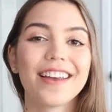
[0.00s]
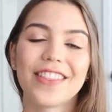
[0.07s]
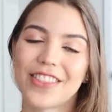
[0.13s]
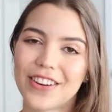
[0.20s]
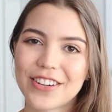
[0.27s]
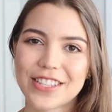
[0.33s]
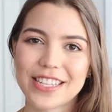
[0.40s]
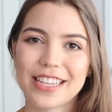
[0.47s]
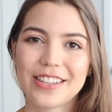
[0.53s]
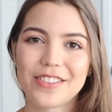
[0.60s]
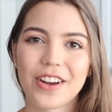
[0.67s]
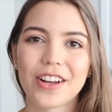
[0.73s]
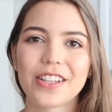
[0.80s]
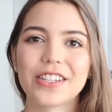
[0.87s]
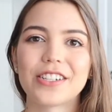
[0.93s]

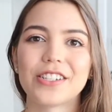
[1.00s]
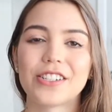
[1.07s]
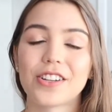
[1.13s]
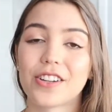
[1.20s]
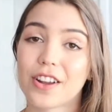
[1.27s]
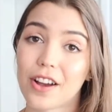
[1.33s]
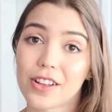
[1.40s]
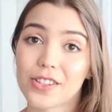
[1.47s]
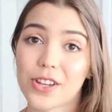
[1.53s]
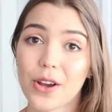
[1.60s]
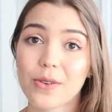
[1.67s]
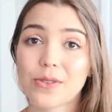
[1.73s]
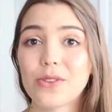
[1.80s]
$13 on Costco.